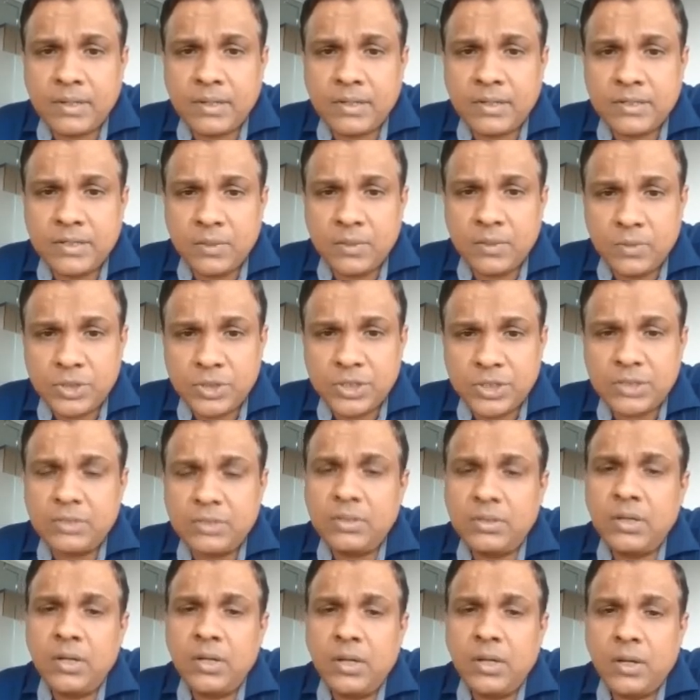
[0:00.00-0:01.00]

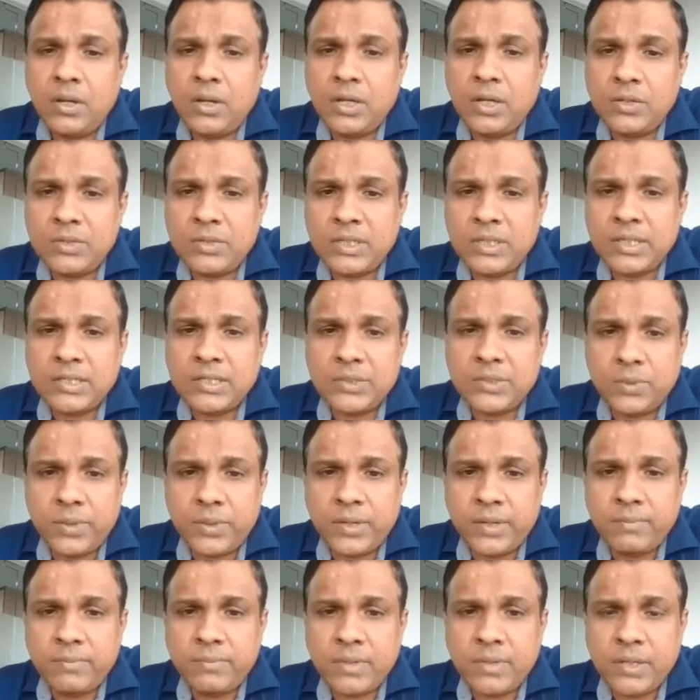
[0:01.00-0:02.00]
solution using a
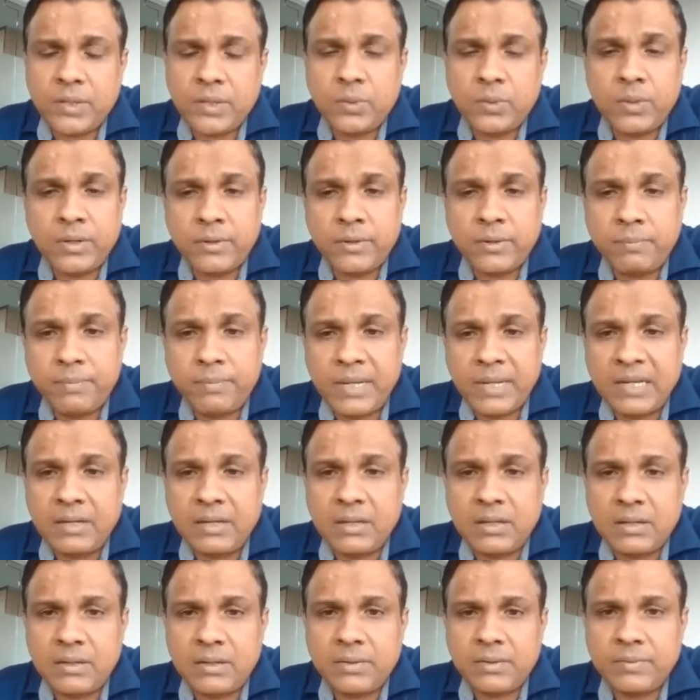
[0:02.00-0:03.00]
sodium
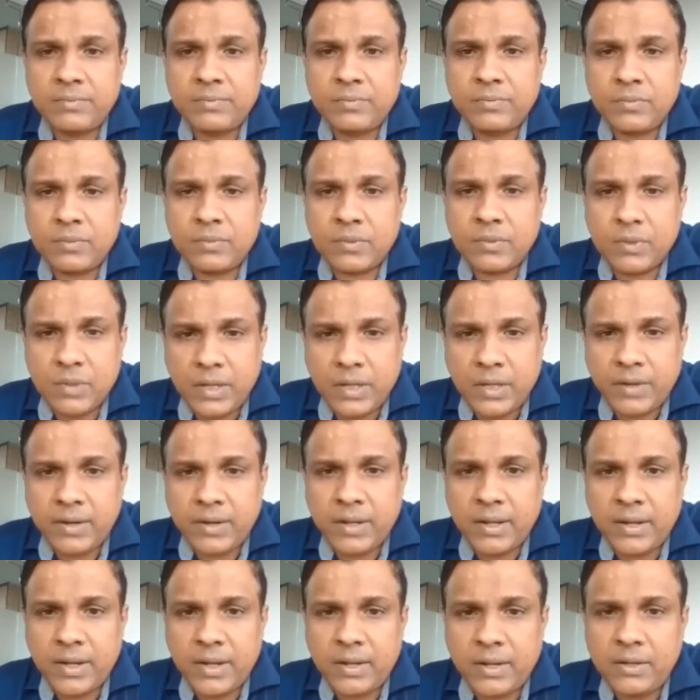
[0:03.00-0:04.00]
200-pin
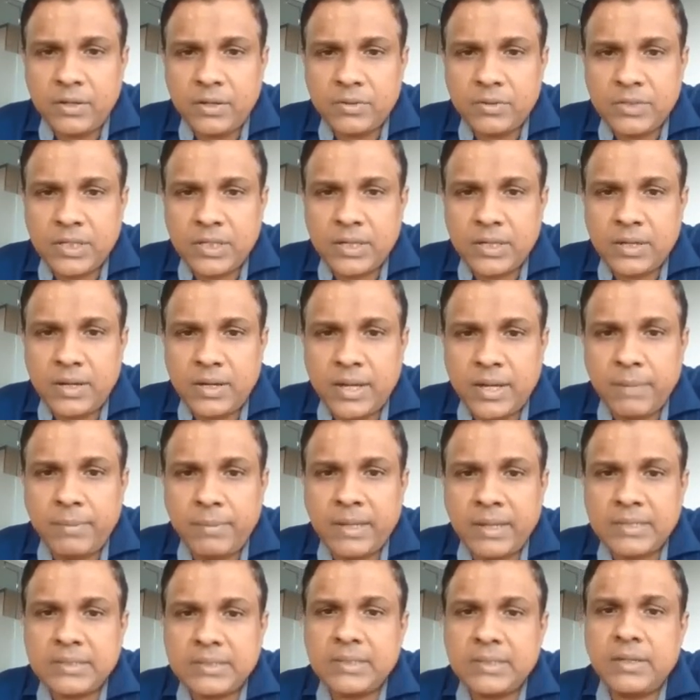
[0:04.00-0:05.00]
carrier card using a
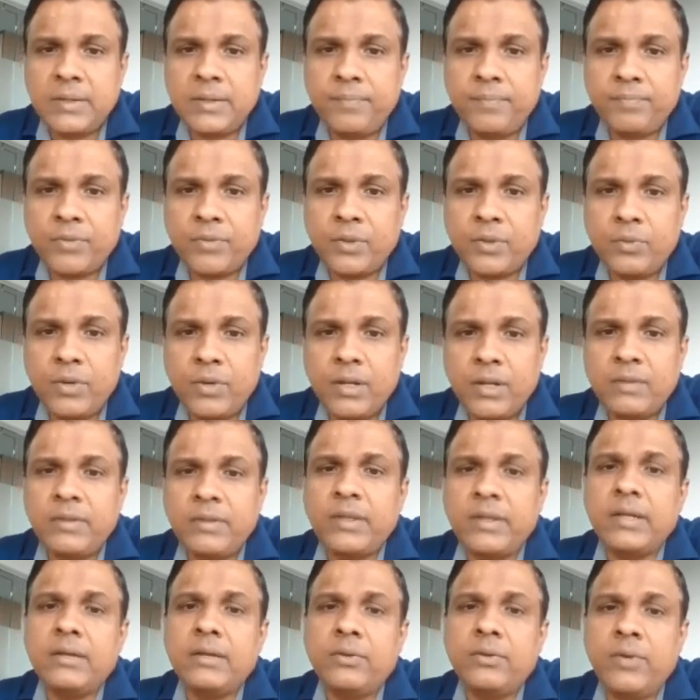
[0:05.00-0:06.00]
IMX
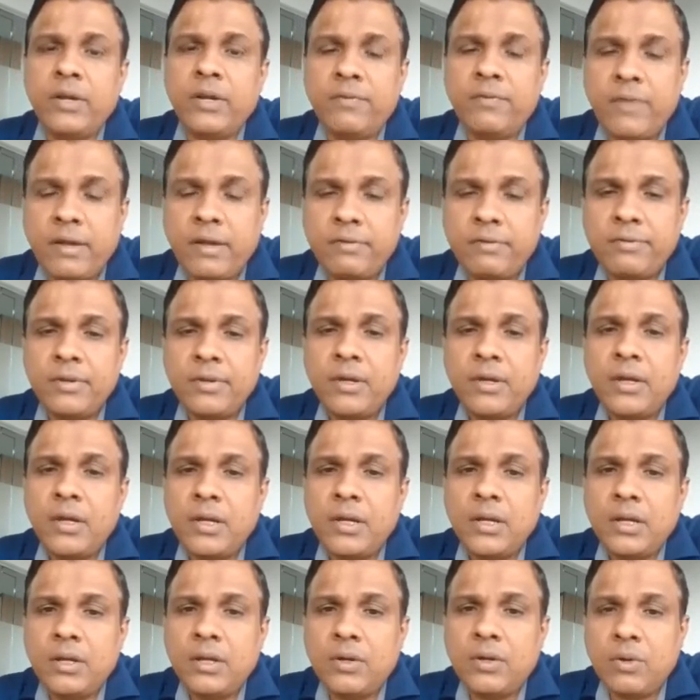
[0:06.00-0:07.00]
2025
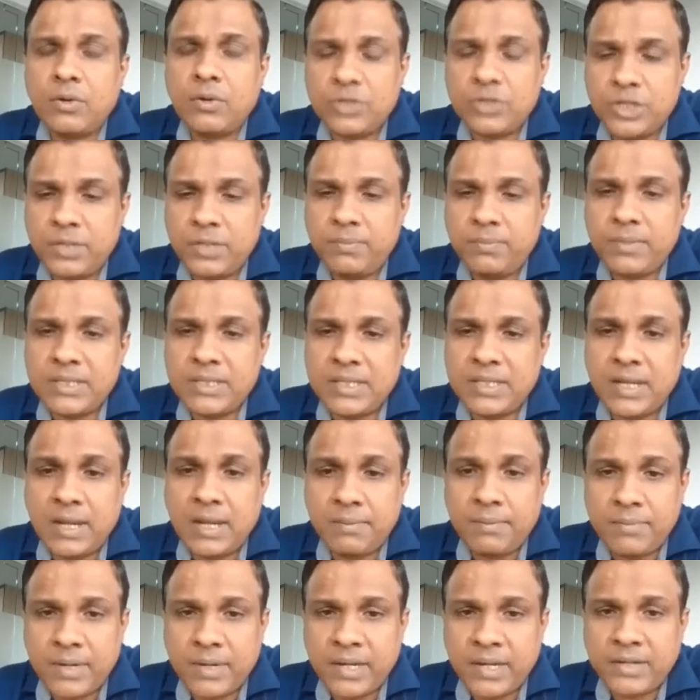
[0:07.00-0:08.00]
core chip. It's an
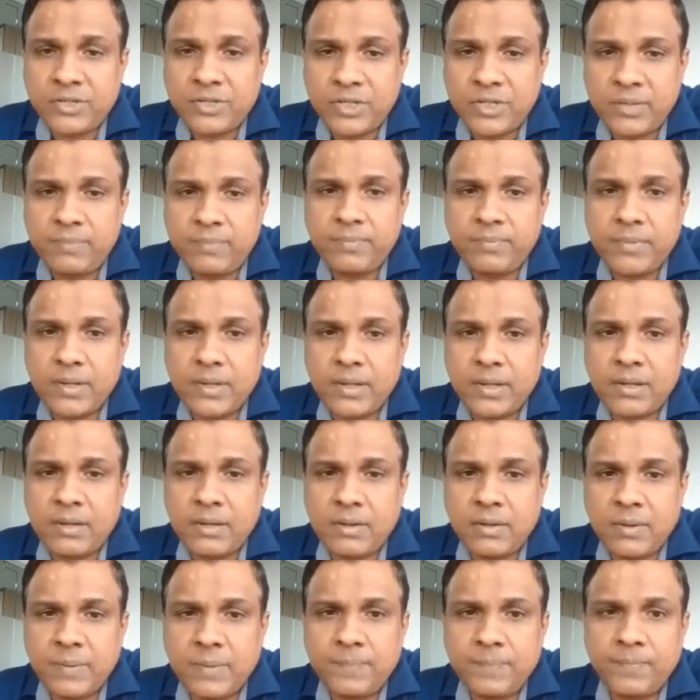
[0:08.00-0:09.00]
ARM9 chip.
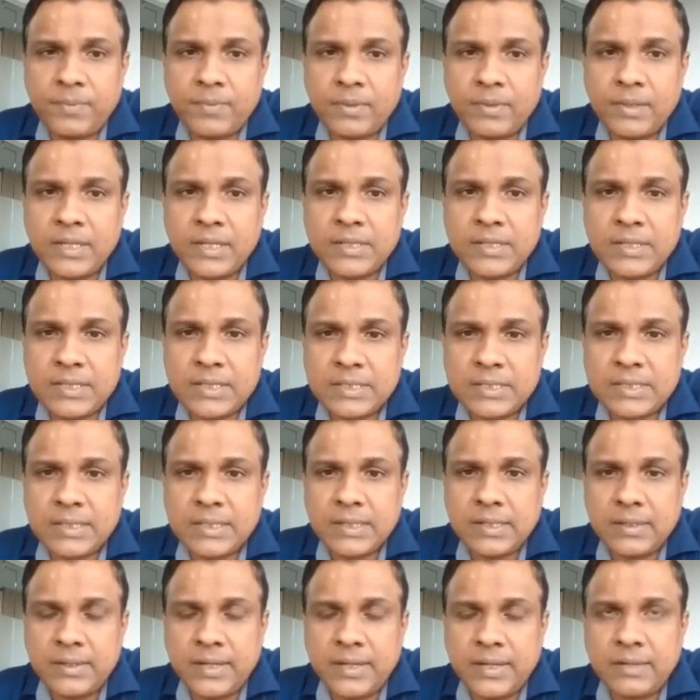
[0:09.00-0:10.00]
This is
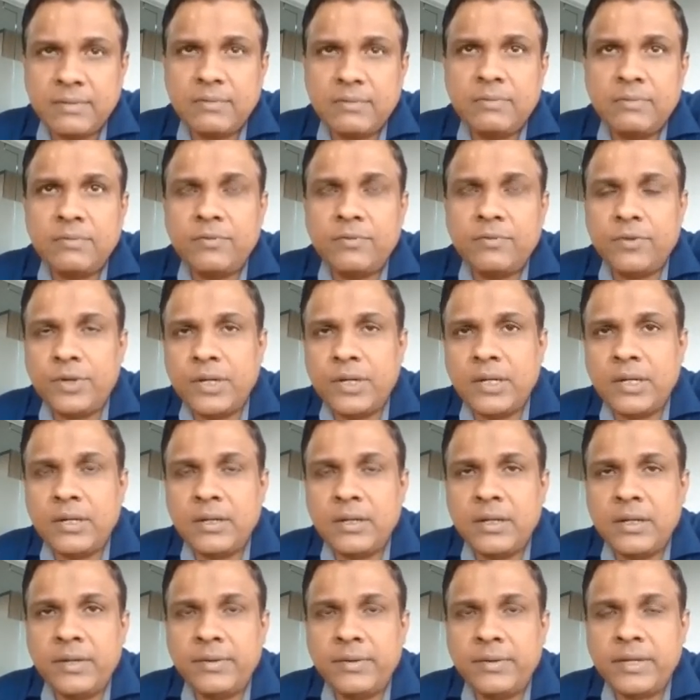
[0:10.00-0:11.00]
done for
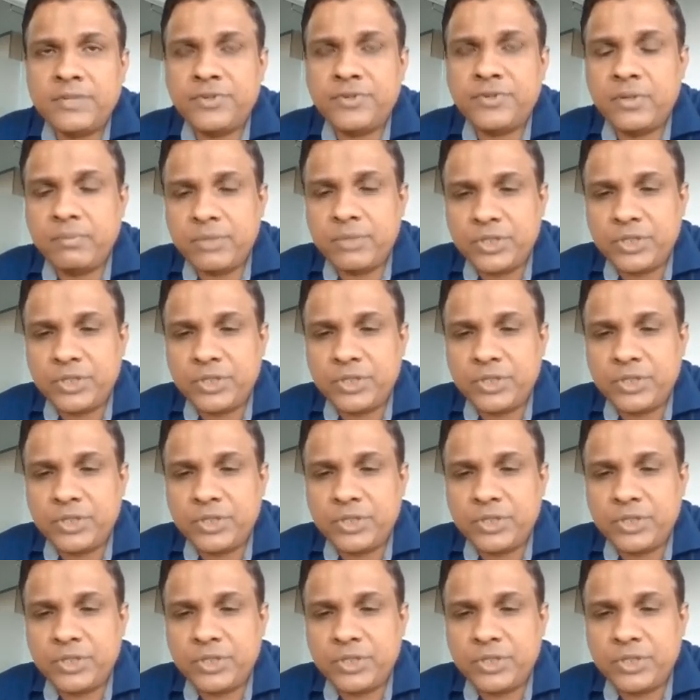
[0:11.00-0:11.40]
an industrial